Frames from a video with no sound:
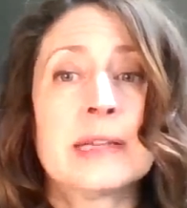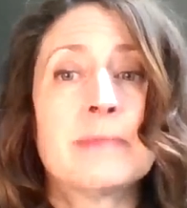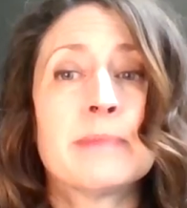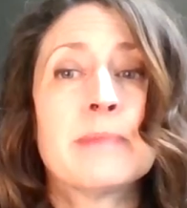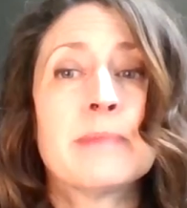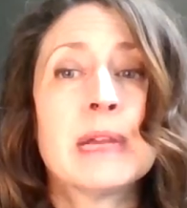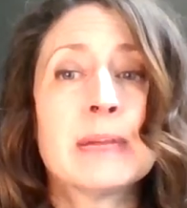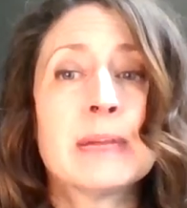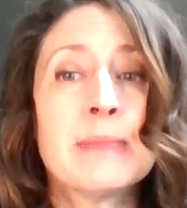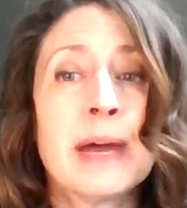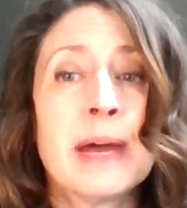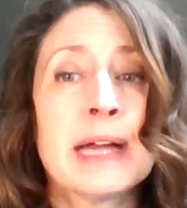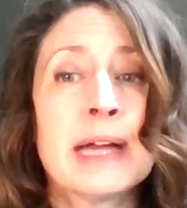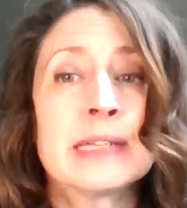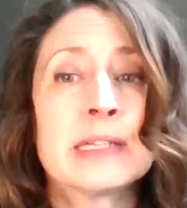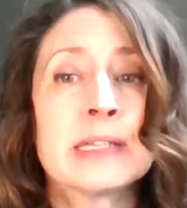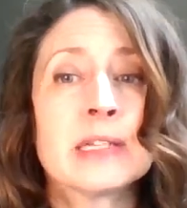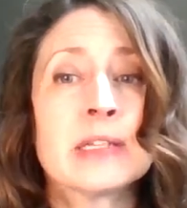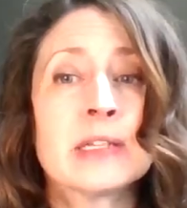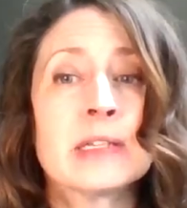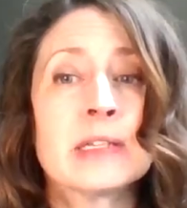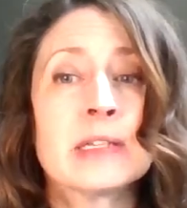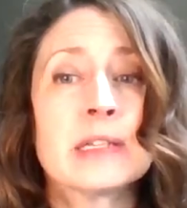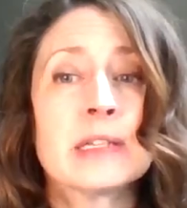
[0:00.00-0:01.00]
It
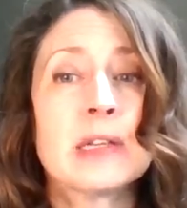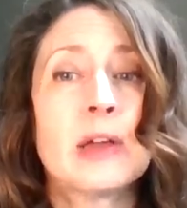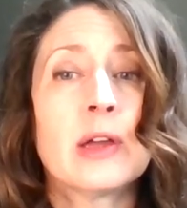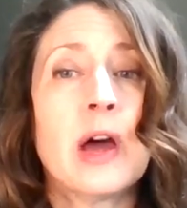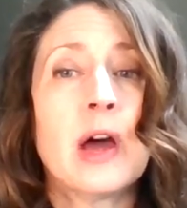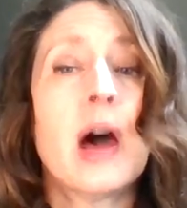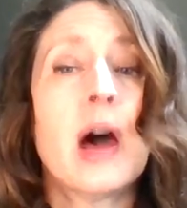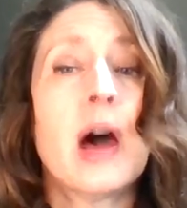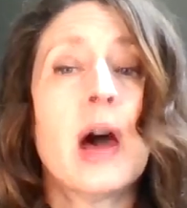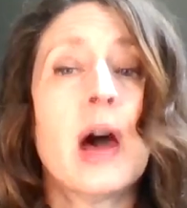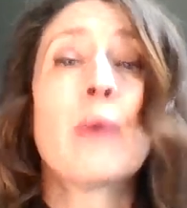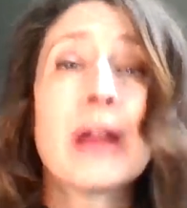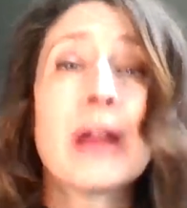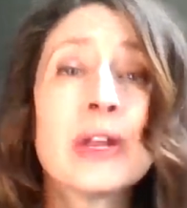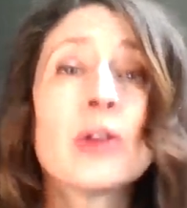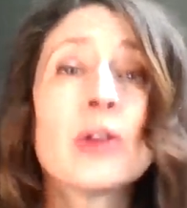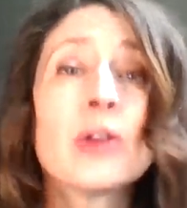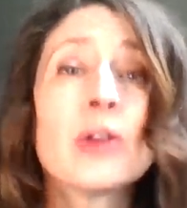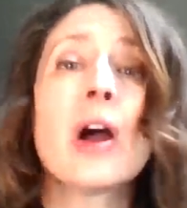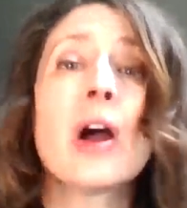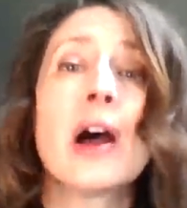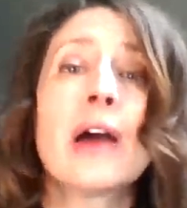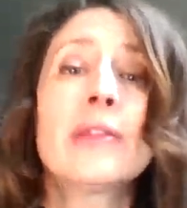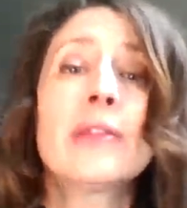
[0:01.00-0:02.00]
minimizes, when you're
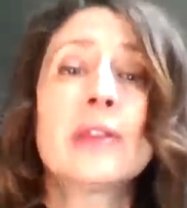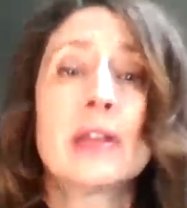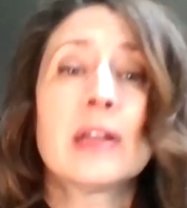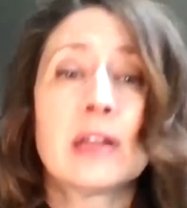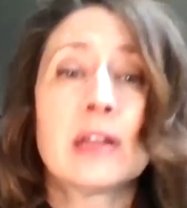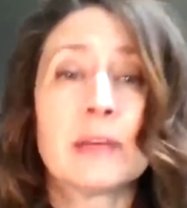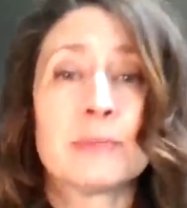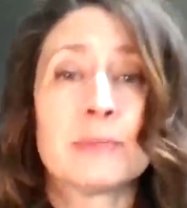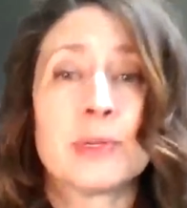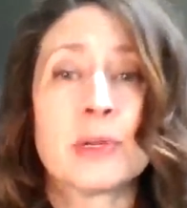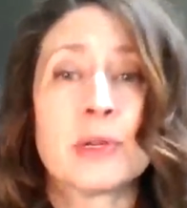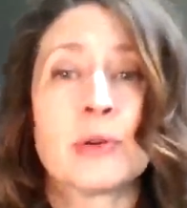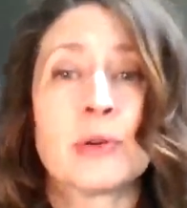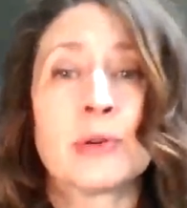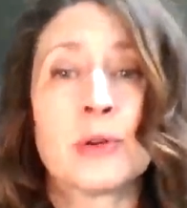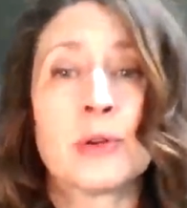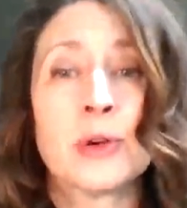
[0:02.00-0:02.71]
on the elliptical,